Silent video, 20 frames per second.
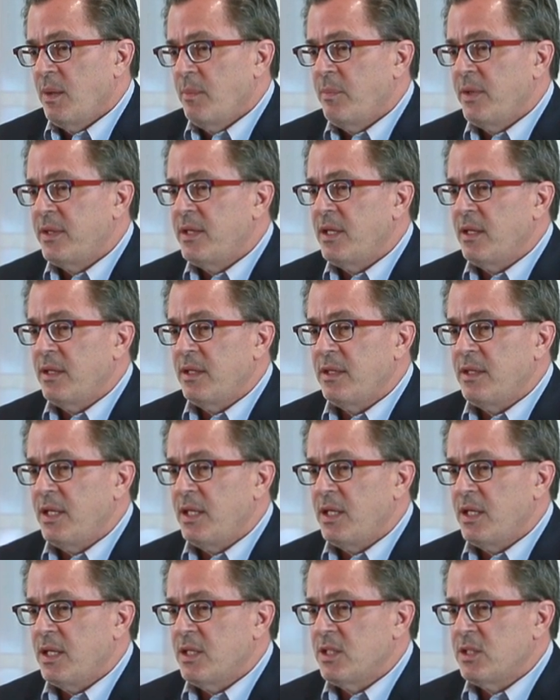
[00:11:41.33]
But the other
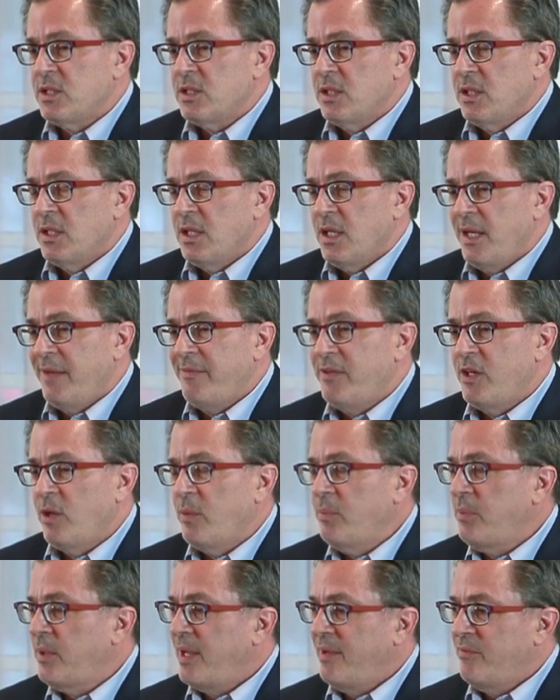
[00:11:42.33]
thing is, if you
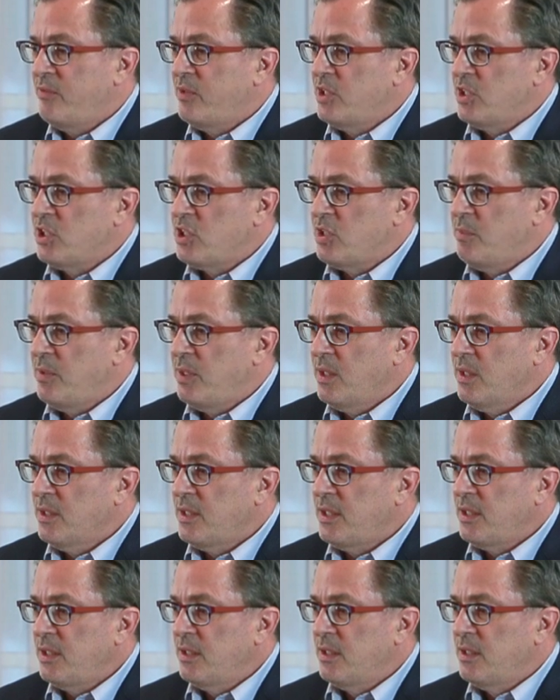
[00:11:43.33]
don't plan for
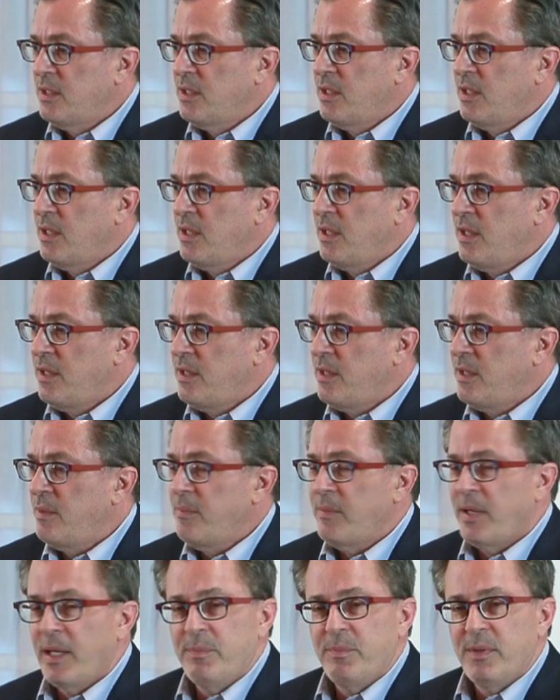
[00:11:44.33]
disability, there
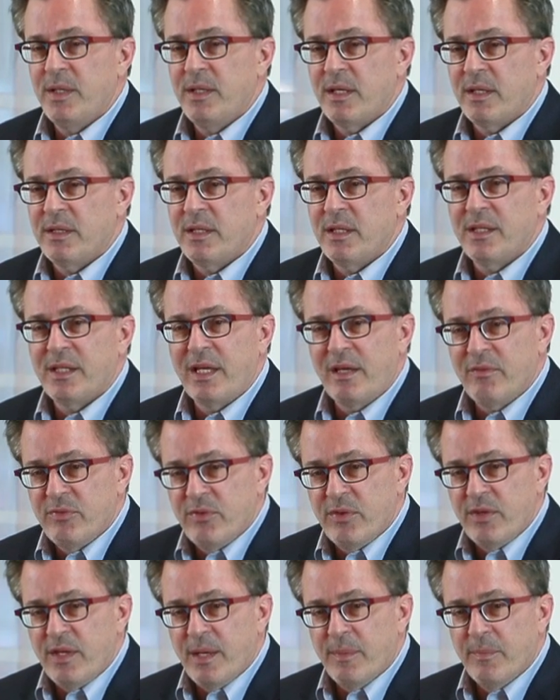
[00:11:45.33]
might be nothing left
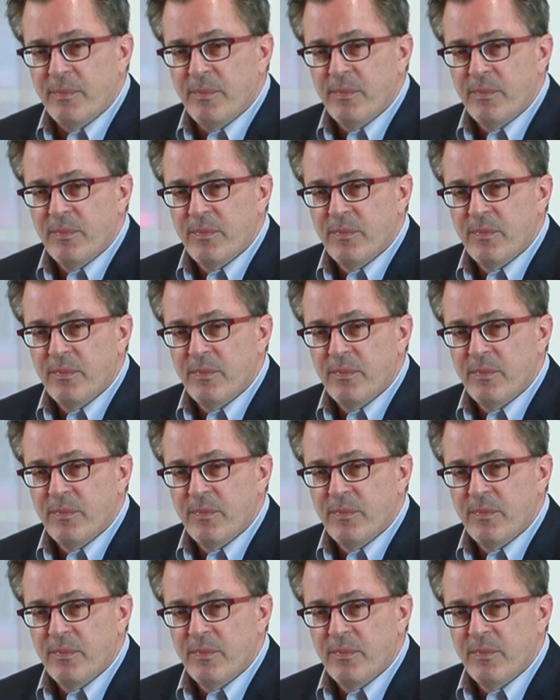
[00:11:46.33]
for them.